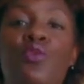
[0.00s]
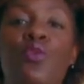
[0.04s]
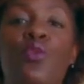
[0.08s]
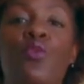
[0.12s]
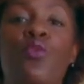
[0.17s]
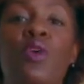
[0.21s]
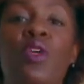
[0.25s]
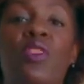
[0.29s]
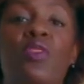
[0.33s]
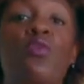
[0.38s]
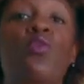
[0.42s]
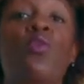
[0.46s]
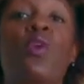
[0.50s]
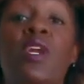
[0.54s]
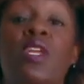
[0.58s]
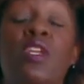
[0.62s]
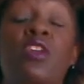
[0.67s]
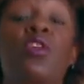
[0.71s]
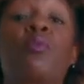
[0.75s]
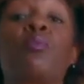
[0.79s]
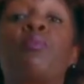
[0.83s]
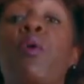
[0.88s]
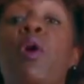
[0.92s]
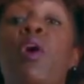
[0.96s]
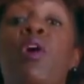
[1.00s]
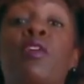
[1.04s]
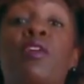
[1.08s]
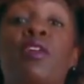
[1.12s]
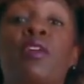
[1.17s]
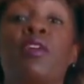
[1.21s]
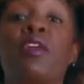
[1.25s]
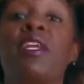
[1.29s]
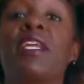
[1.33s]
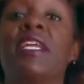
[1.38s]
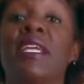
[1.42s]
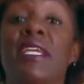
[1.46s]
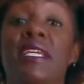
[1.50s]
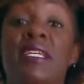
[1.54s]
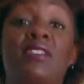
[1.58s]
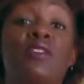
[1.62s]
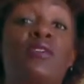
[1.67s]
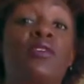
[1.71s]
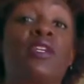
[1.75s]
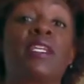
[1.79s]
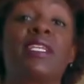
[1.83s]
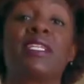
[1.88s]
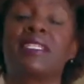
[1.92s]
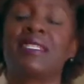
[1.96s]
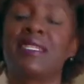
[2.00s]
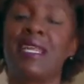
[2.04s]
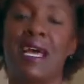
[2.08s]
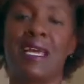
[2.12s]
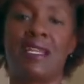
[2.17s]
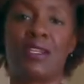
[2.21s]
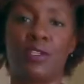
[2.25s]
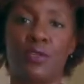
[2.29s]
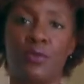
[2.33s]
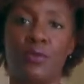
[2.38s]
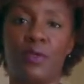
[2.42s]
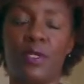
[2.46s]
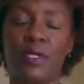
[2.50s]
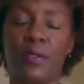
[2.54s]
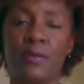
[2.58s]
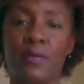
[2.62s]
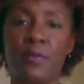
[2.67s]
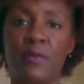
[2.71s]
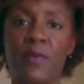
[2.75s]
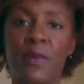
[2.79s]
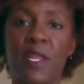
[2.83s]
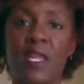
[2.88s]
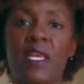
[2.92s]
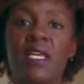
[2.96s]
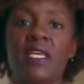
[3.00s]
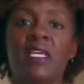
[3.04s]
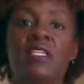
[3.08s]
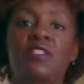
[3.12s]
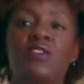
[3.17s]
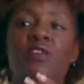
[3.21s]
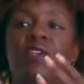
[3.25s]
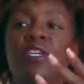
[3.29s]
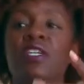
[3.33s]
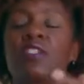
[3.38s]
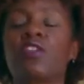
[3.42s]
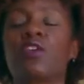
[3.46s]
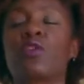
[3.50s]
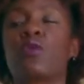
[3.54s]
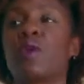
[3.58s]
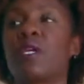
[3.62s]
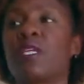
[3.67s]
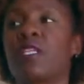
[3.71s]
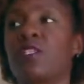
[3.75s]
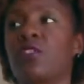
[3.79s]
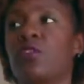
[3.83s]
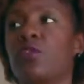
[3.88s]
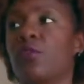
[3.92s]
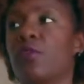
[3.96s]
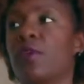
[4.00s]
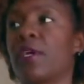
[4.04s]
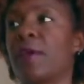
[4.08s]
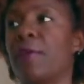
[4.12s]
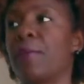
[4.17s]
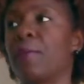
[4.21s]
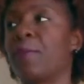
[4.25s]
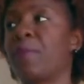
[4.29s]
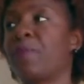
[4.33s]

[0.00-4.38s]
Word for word: with what your partner is or is not doing. So here's a quick story.